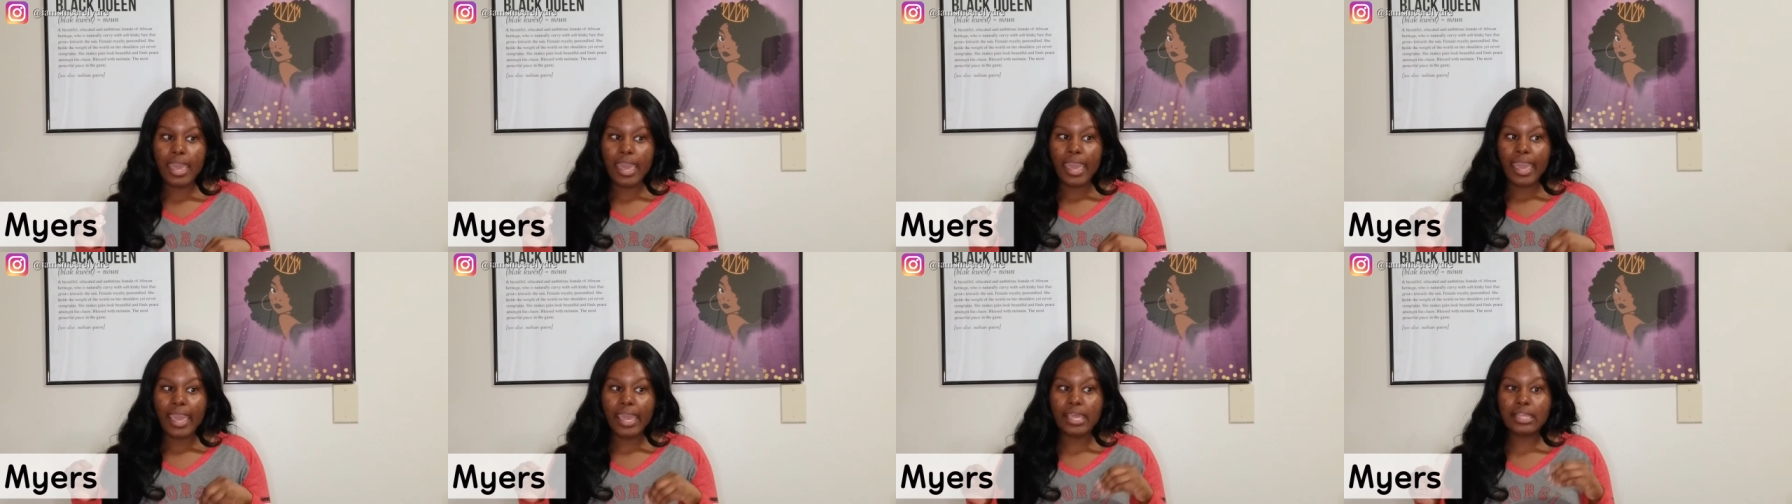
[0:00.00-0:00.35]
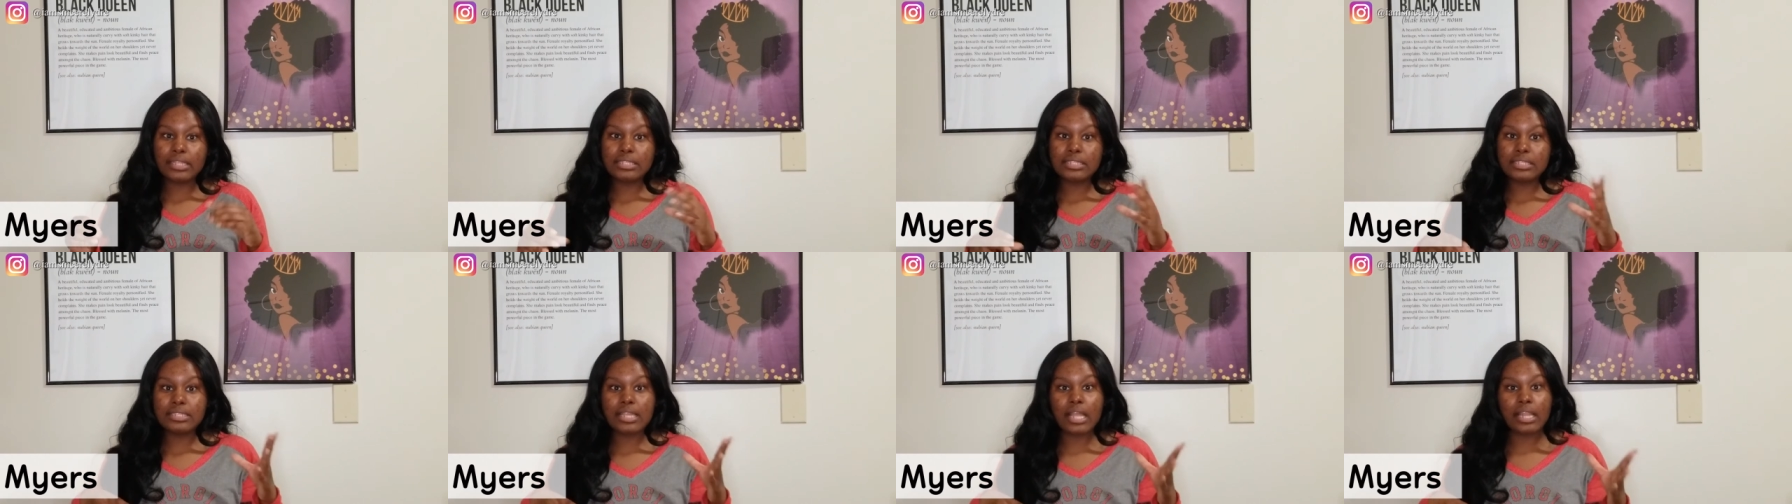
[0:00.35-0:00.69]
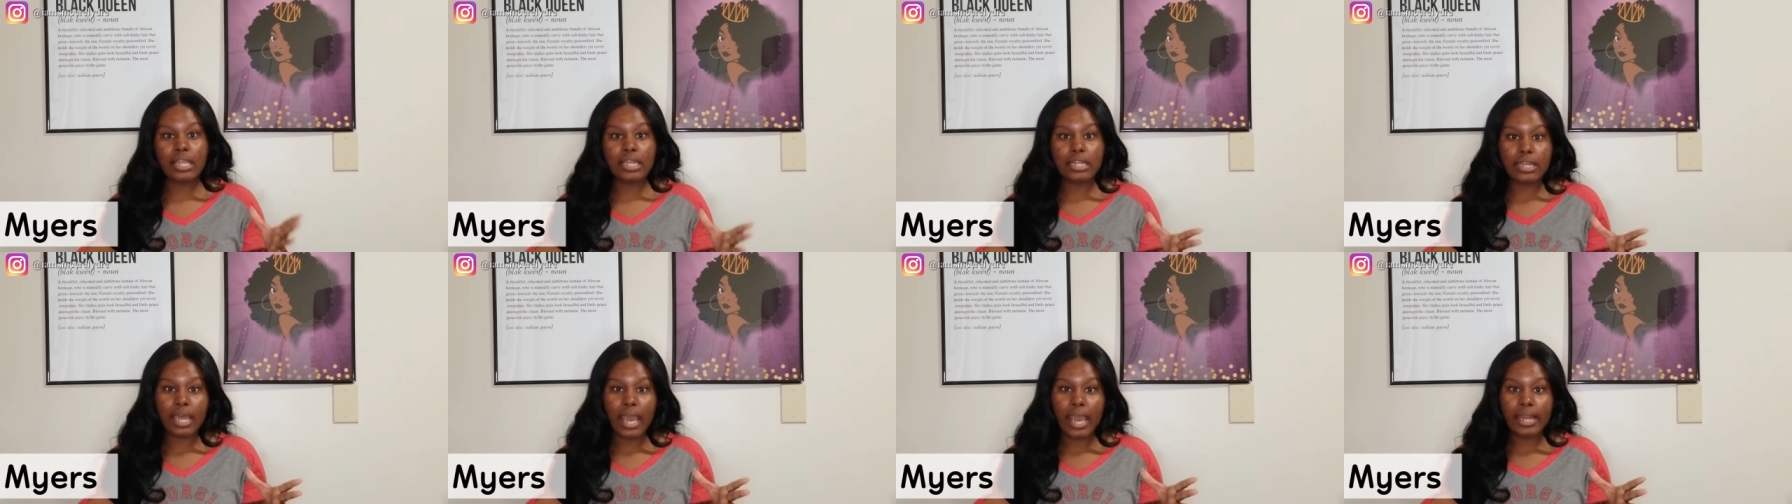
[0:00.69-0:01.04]
and
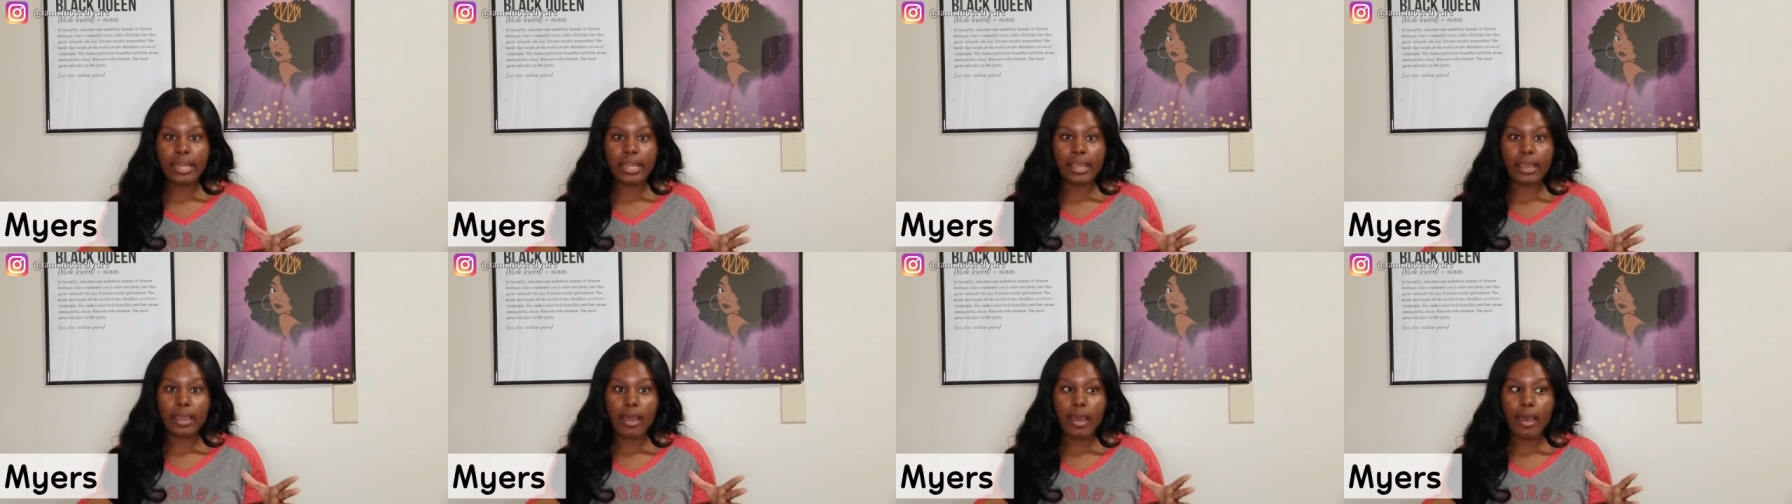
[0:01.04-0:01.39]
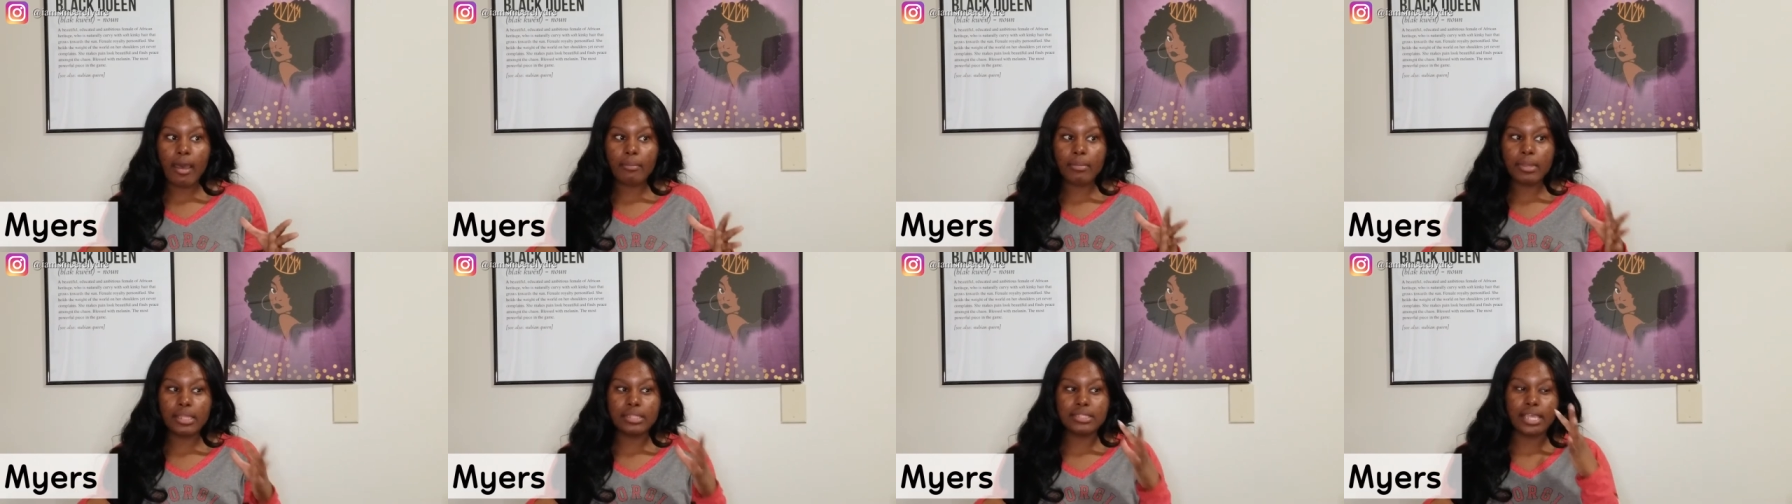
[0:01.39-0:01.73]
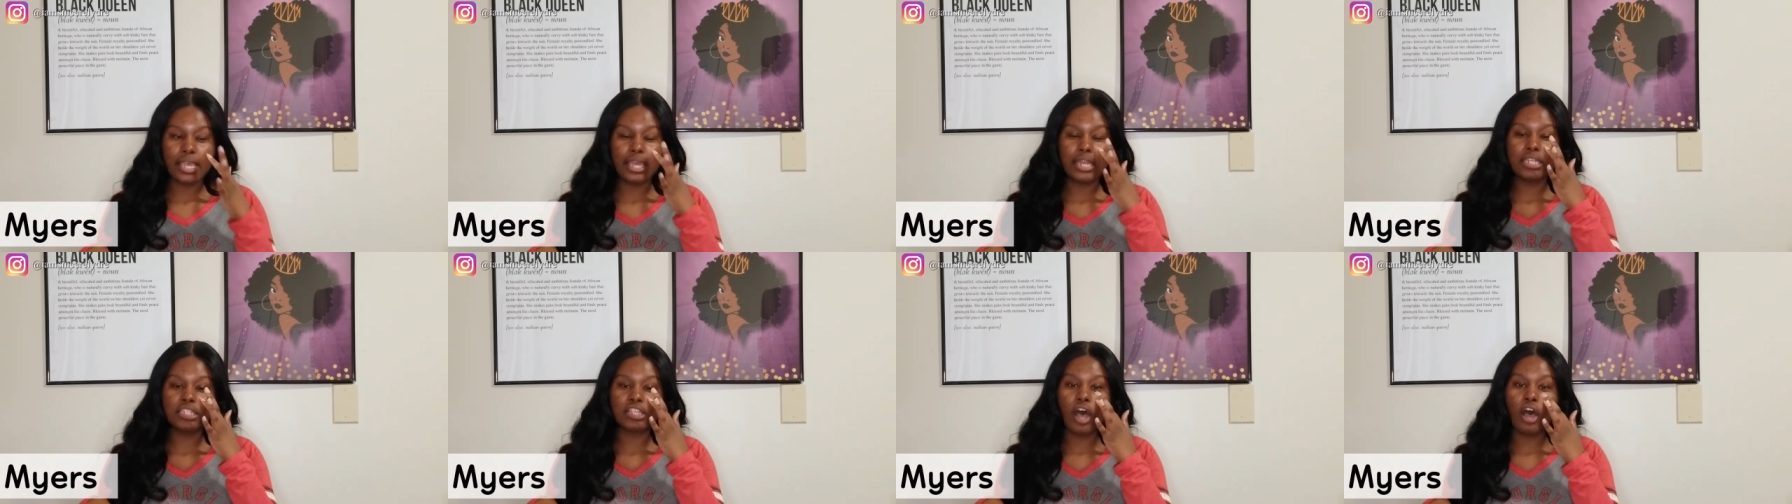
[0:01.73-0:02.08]
Snelling Dining Commons,
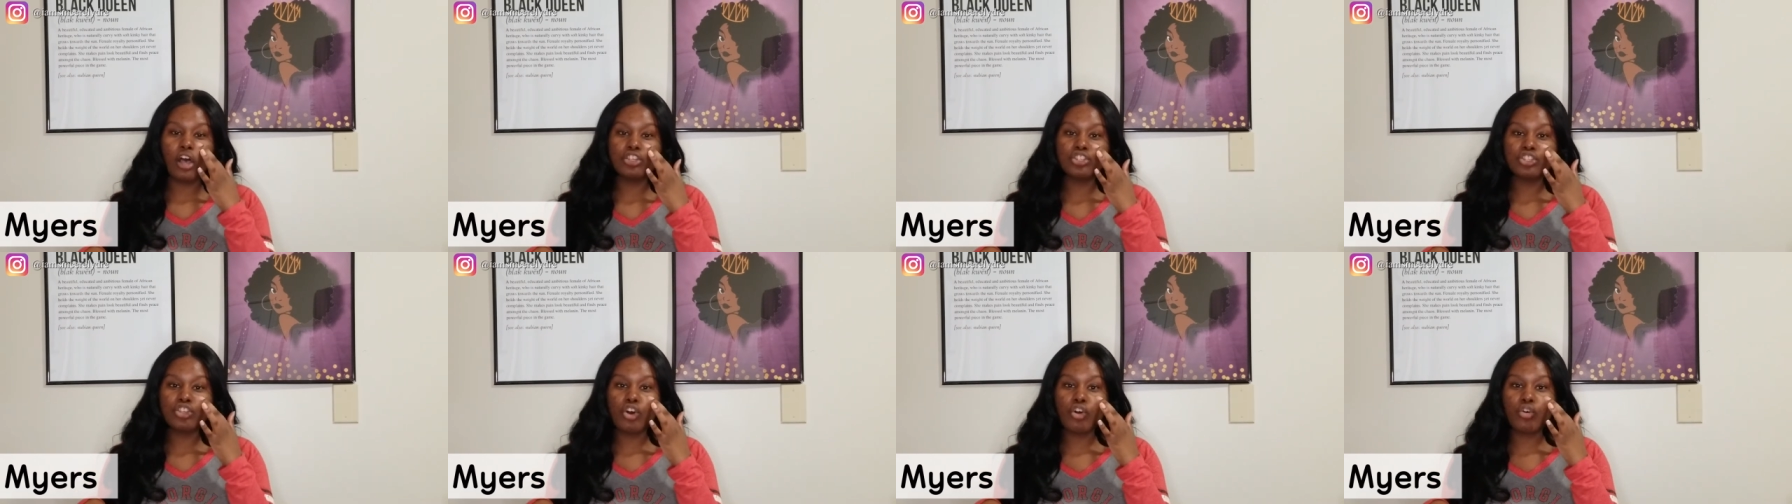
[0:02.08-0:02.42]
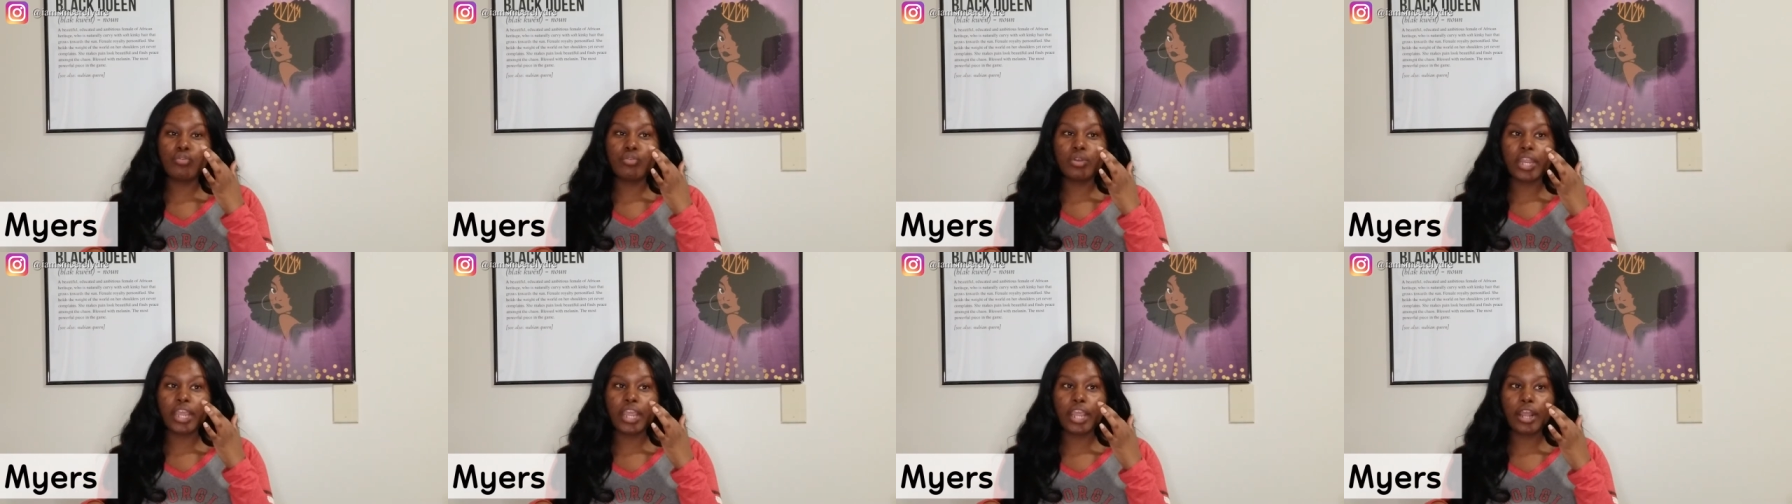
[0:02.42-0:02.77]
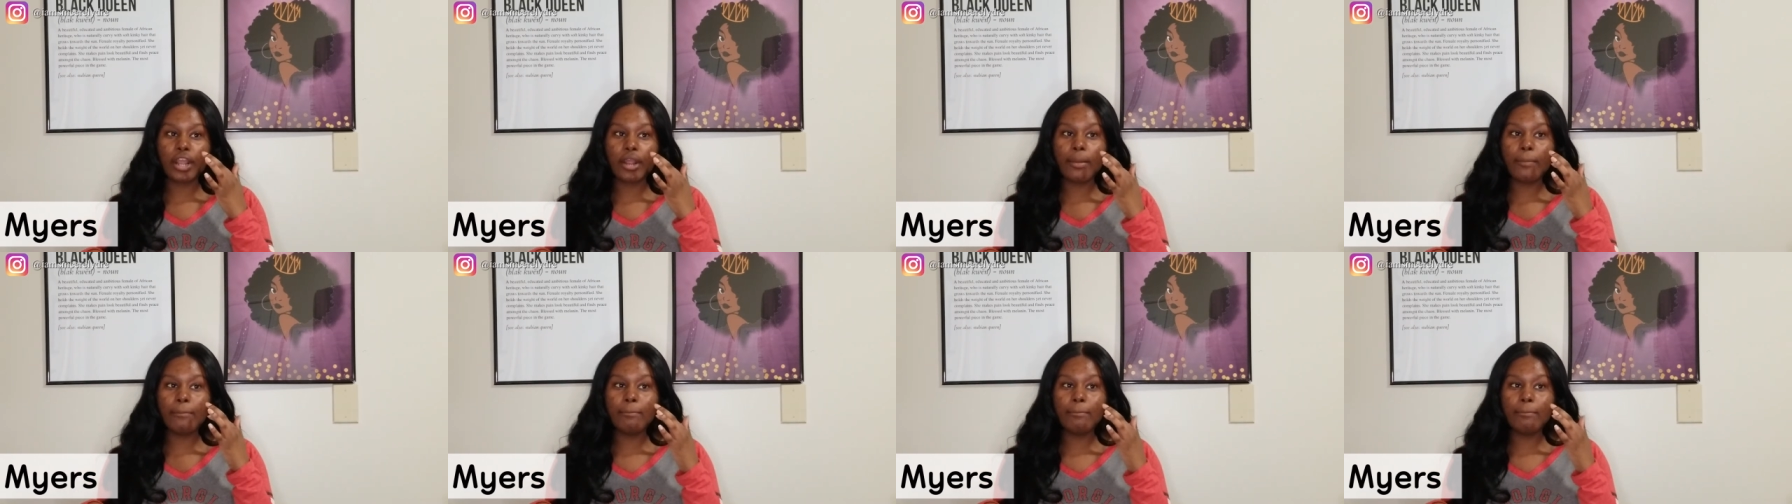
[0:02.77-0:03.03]
and it's also near